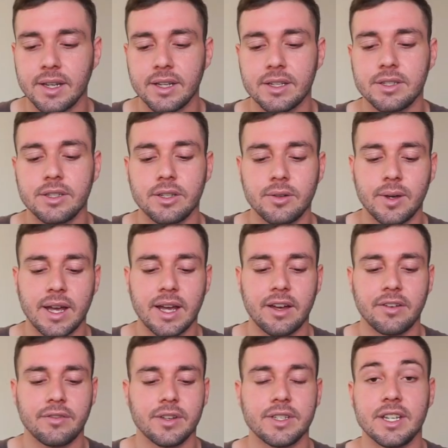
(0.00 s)
is you
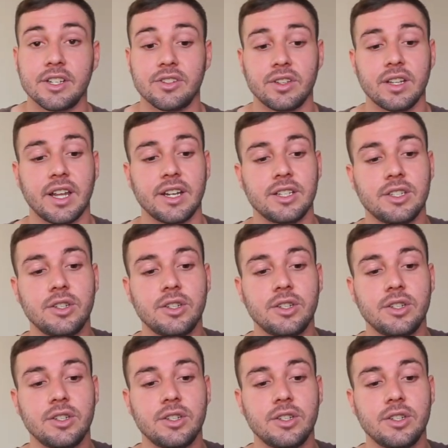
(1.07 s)
have essentially like